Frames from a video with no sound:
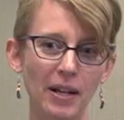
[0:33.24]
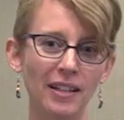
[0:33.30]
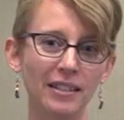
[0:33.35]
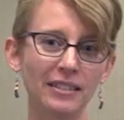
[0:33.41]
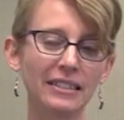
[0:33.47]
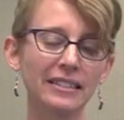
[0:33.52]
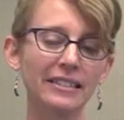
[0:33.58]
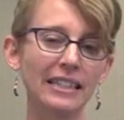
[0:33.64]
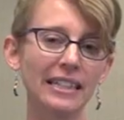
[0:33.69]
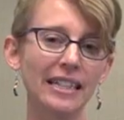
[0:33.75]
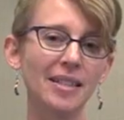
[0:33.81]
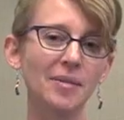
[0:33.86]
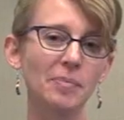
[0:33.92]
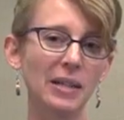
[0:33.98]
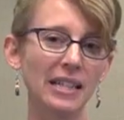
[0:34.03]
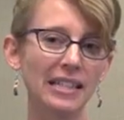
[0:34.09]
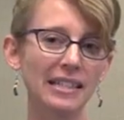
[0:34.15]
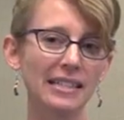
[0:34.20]
on cleaning
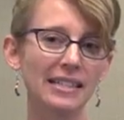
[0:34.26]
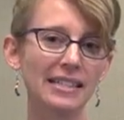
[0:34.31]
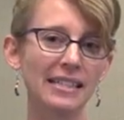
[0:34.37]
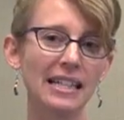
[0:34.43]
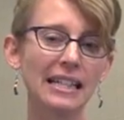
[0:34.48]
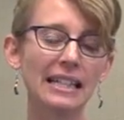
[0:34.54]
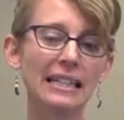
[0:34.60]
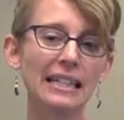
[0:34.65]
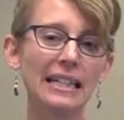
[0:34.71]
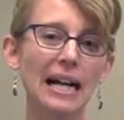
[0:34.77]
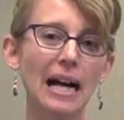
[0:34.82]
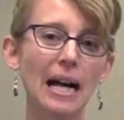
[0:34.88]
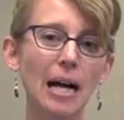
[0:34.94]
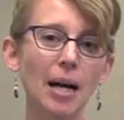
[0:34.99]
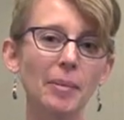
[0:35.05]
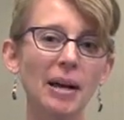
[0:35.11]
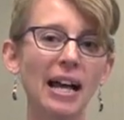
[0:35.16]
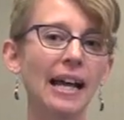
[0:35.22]
beads
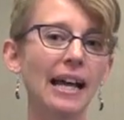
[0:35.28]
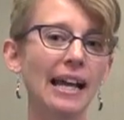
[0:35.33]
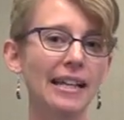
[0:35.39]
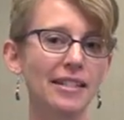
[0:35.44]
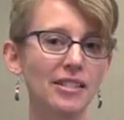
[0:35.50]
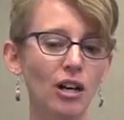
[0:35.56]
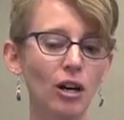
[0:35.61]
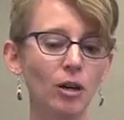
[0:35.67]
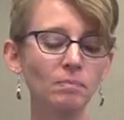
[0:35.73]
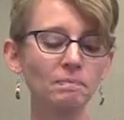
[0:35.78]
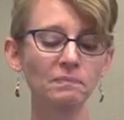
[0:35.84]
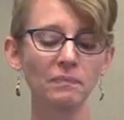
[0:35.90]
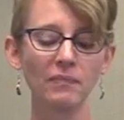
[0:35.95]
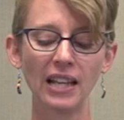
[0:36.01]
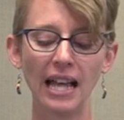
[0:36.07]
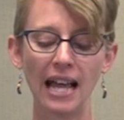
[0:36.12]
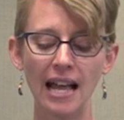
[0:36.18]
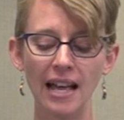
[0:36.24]
at ATALM,
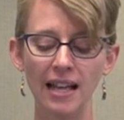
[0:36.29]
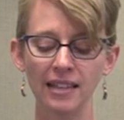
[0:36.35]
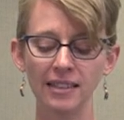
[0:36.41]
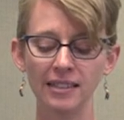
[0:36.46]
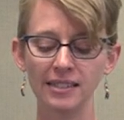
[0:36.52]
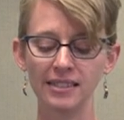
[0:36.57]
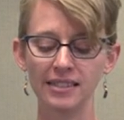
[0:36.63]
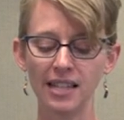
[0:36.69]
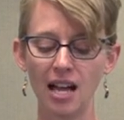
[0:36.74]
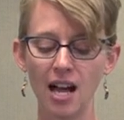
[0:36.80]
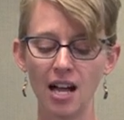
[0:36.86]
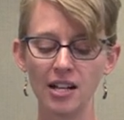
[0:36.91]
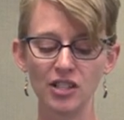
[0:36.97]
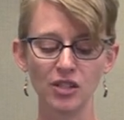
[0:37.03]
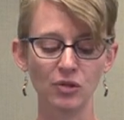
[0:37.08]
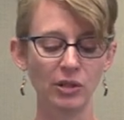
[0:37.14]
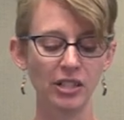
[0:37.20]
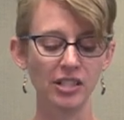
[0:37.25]
and I
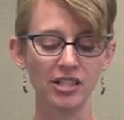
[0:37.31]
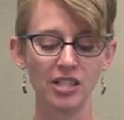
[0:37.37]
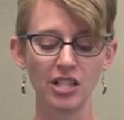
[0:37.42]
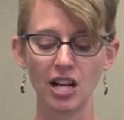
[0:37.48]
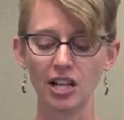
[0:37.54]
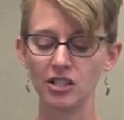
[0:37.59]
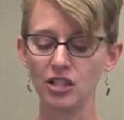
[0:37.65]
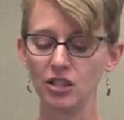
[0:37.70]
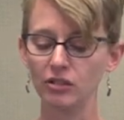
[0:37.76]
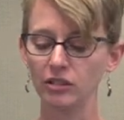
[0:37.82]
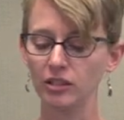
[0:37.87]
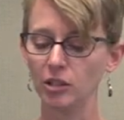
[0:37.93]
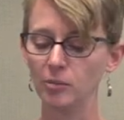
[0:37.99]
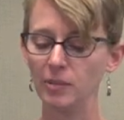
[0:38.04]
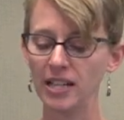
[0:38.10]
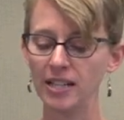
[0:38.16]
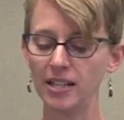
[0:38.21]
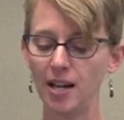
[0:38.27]
just wanted to talk to you a
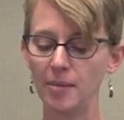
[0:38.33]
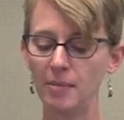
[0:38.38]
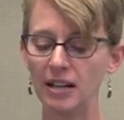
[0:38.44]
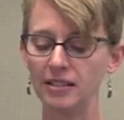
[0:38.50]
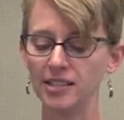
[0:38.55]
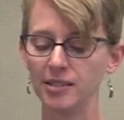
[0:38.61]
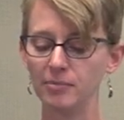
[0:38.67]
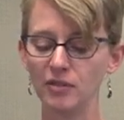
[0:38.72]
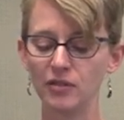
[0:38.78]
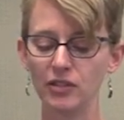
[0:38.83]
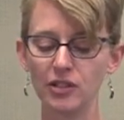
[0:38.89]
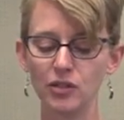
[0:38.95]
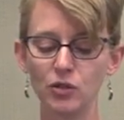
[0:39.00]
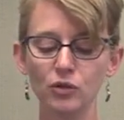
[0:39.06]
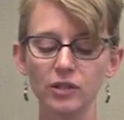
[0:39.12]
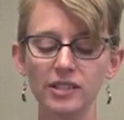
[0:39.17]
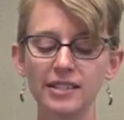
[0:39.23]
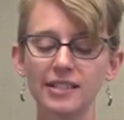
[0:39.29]
little bit about some of the
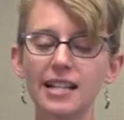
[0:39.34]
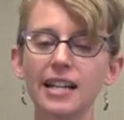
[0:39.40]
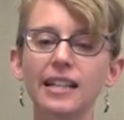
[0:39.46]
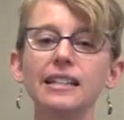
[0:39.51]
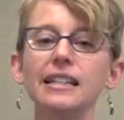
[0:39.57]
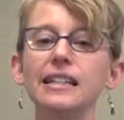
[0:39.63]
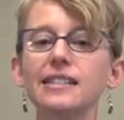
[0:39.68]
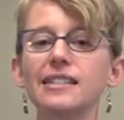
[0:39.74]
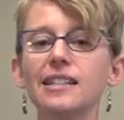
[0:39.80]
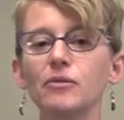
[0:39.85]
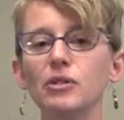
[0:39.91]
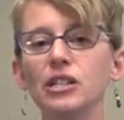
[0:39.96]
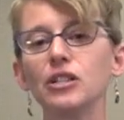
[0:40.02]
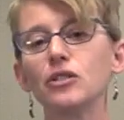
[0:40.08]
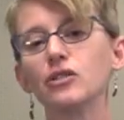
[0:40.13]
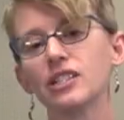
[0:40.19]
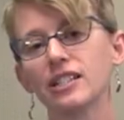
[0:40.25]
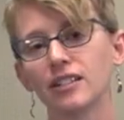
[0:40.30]
tools and techniques that we
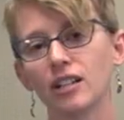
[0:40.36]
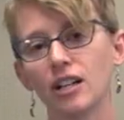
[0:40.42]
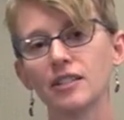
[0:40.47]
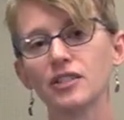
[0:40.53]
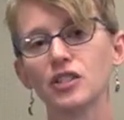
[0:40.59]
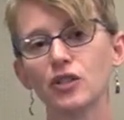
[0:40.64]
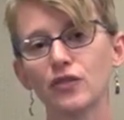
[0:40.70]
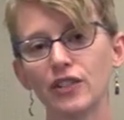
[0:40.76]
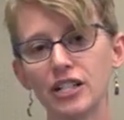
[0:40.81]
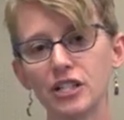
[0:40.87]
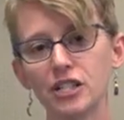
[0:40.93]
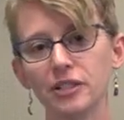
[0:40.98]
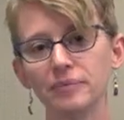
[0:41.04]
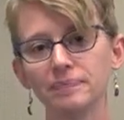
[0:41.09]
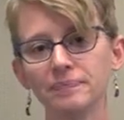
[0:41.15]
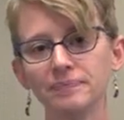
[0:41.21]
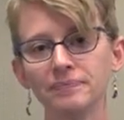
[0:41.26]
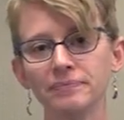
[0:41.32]
use in
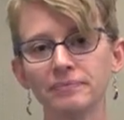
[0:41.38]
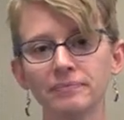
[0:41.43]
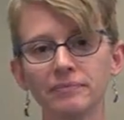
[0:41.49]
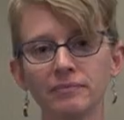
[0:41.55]
conservation.